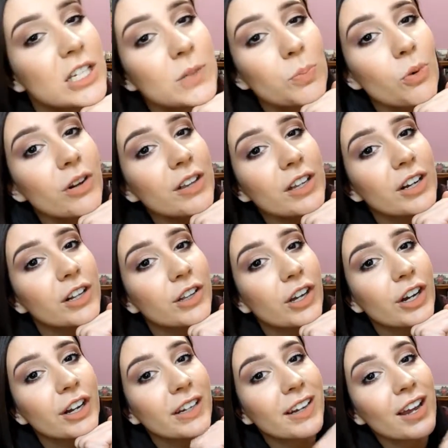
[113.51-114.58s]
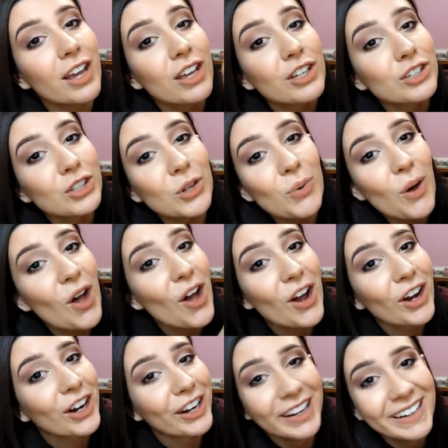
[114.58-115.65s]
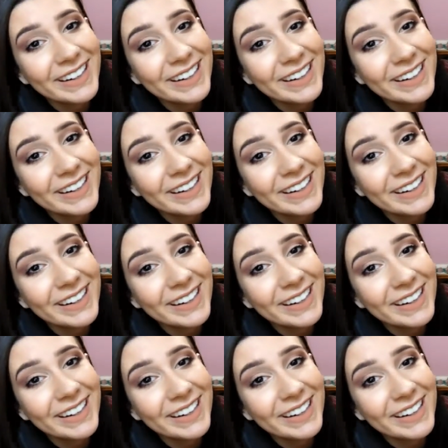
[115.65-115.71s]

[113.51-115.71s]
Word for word: Spoiler alert, you are!